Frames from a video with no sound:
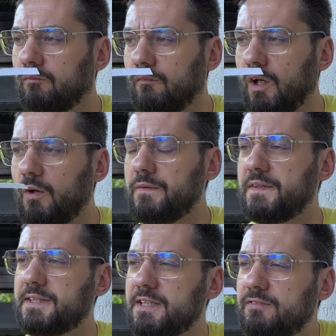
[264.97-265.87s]
Oh,
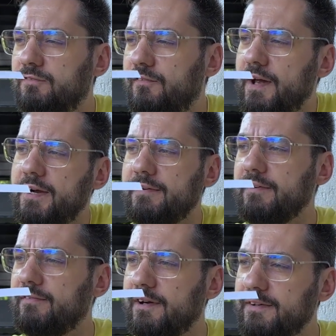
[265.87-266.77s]
this is very,
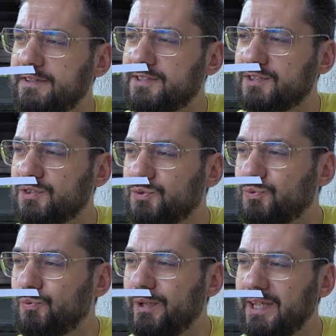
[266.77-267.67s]
very
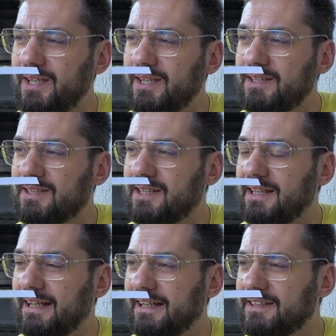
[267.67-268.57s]
sweet
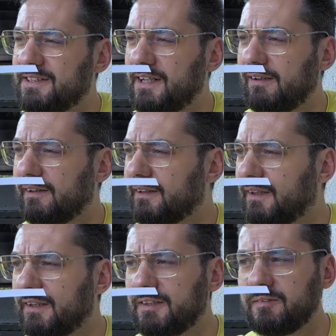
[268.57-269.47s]
and
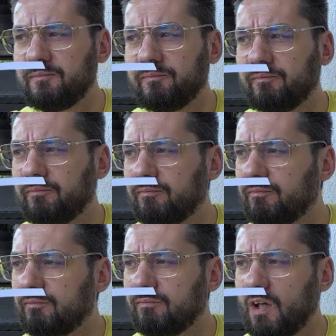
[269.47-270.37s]
delicate.
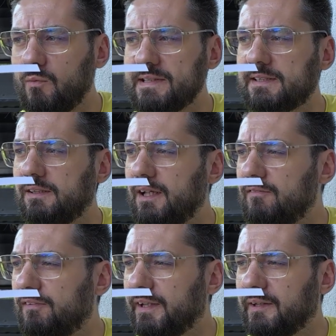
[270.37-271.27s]
Oh, it's
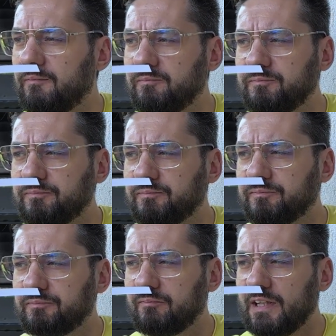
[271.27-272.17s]
lovely.
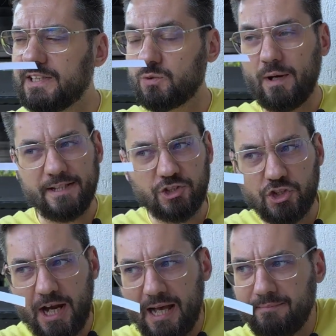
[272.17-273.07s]
It's quite
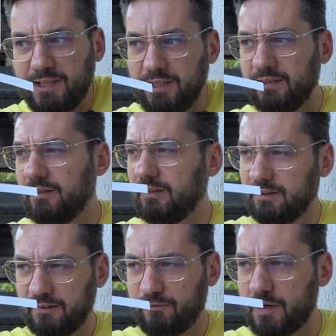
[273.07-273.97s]
jammy
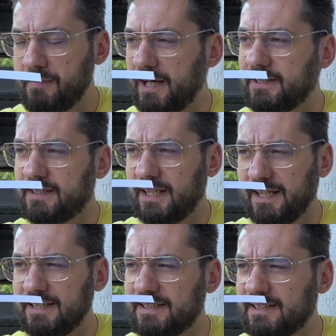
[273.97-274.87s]
for my
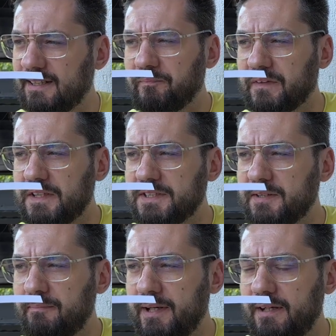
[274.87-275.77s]
taste. There's
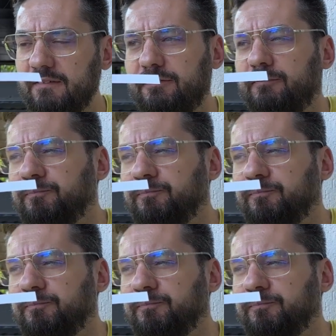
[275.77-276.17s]
a bit of